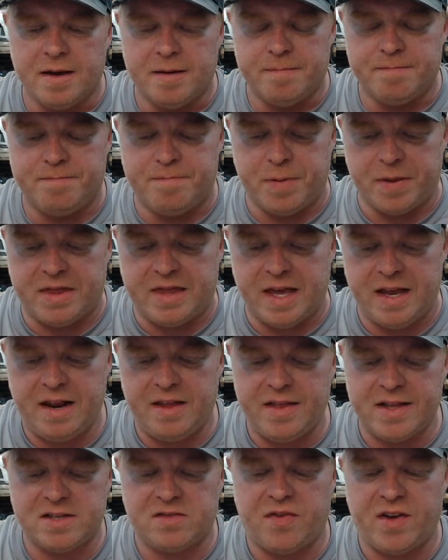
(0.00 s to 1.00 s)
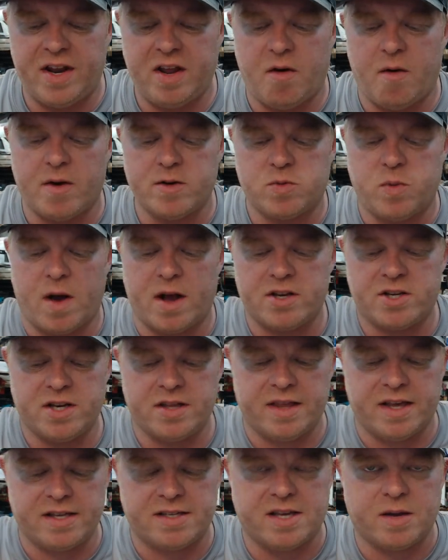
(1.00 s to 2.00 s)
But then in this video I was watching,
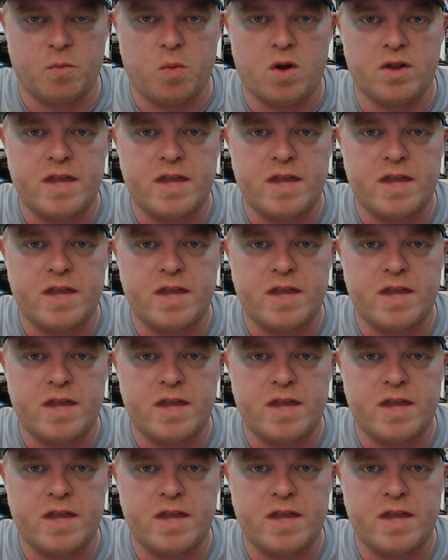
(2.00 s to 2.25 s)
they said, well,